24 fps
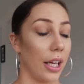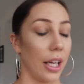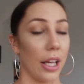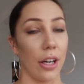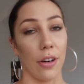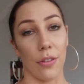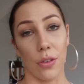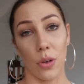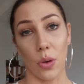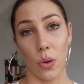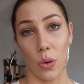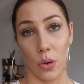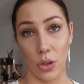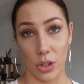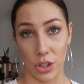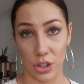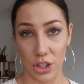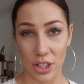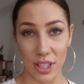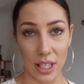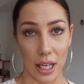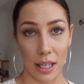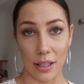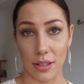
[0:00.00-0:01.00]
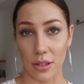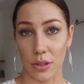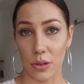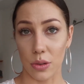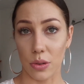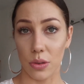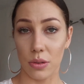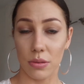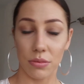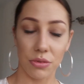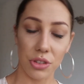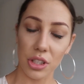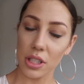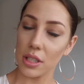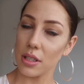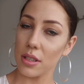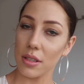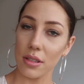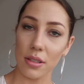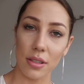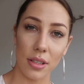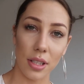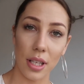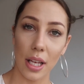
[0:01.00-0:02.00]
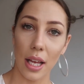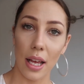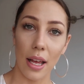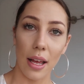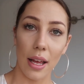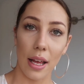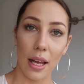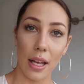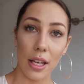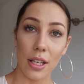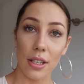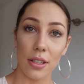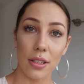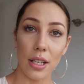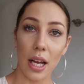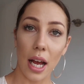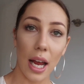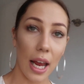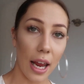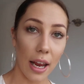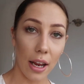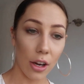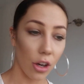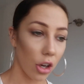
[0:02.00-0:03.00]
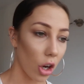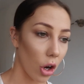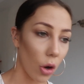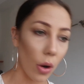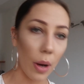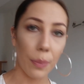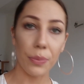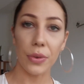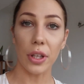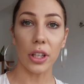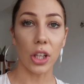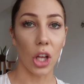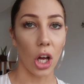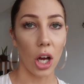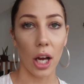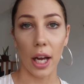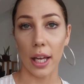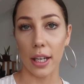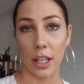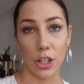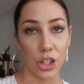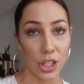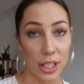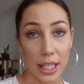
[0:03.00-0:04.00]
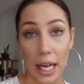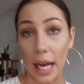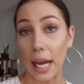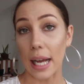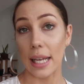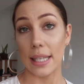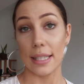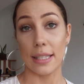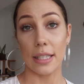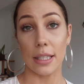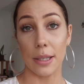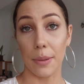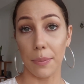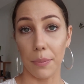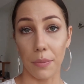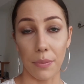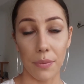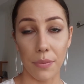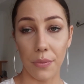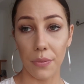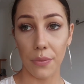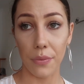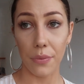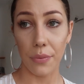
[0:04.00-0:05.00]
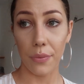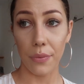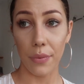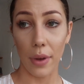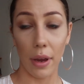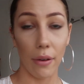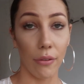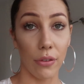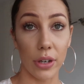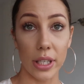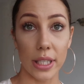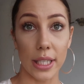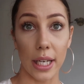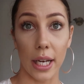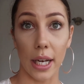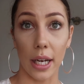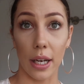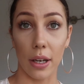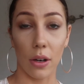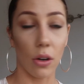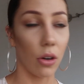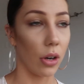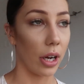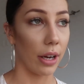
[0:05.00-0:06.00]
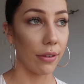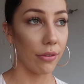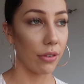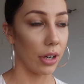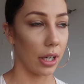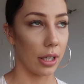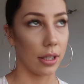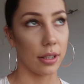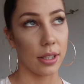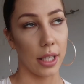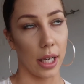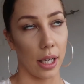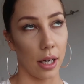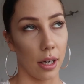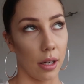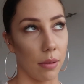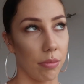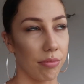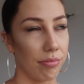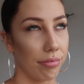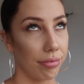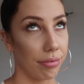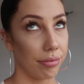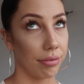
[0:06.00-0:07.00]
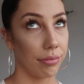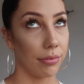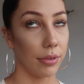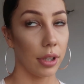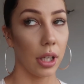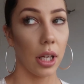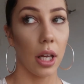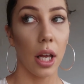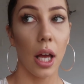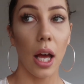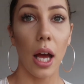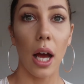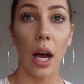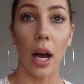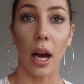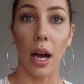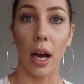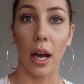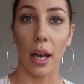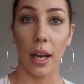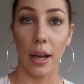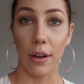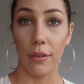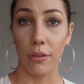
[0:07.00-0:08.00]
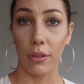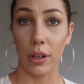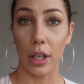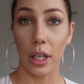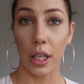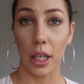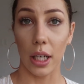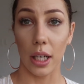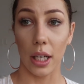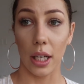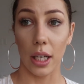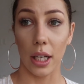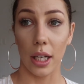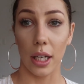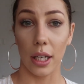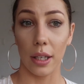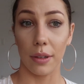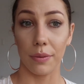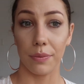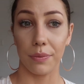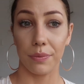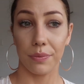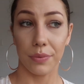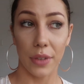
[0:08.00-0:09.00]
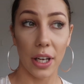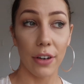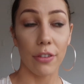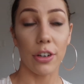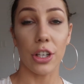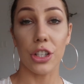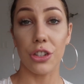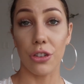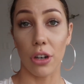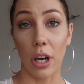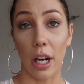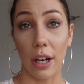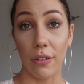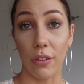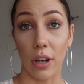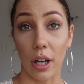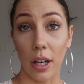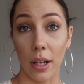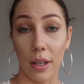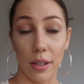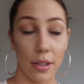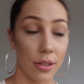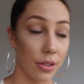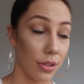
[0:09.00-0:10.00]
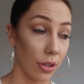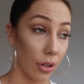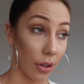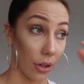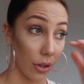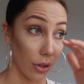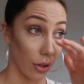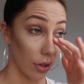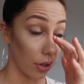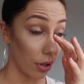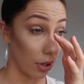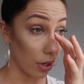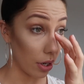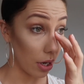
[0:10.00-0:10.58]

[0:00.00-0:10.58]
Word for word: and of course, just hustle. Just go up the line and just ask them every day or every day, uh, every every driver. So